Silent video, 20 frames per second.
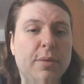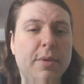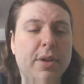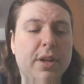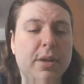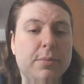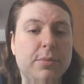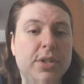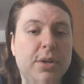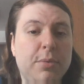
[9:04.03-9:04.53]
can
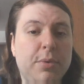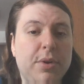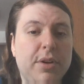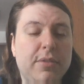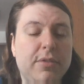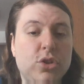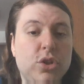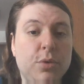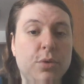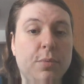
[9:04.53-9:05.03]
make him see
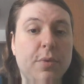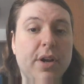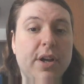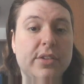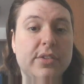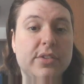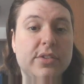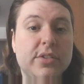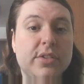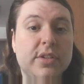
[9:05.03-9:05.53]
whatever she
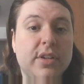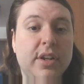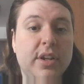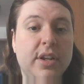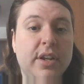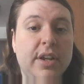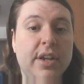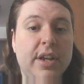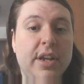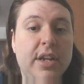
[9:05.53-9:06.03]
wants.
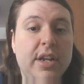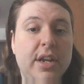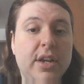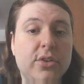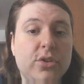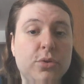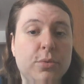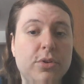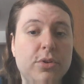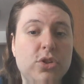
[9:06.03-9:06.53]
He
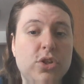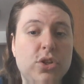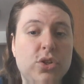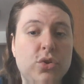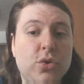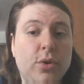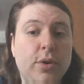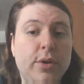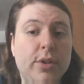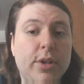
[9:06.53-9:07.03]
asks her why she's
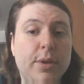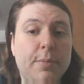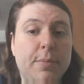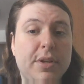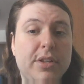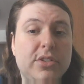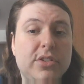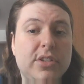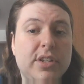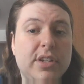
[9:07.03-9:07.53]
toying with him
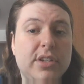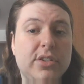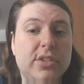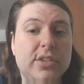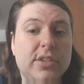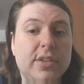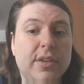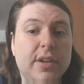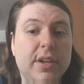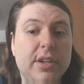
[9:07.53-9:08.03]
and
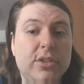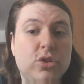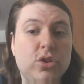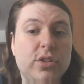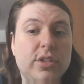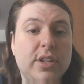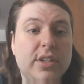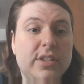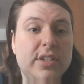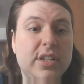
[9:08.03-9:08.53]
says and she
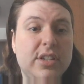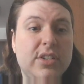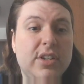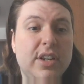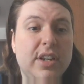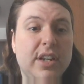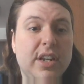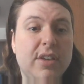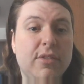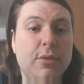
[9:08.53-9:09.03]
says he
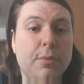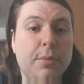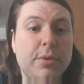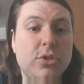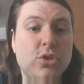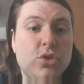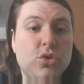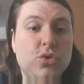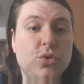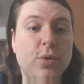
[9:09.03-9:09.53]
didn't give her
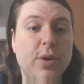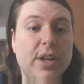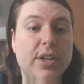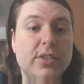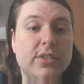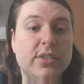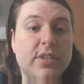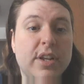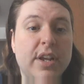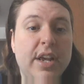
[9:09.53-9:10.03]
much
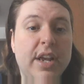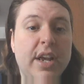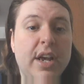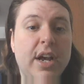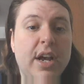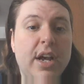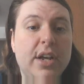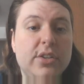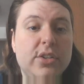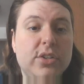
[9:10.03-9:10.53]
choice,
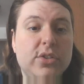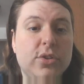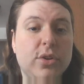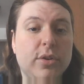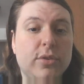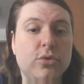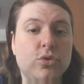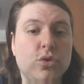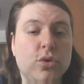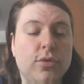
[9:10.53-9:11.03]
as he saw
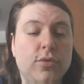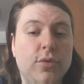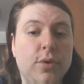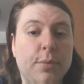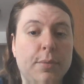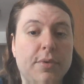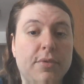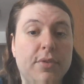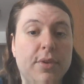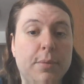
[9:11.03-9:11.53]
her true
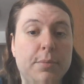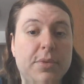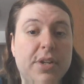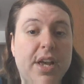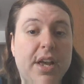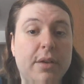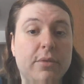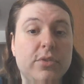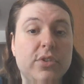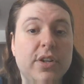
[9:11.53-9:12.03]
form and flipped
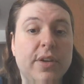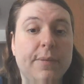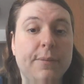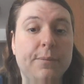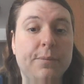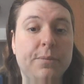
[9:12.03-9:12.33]
out.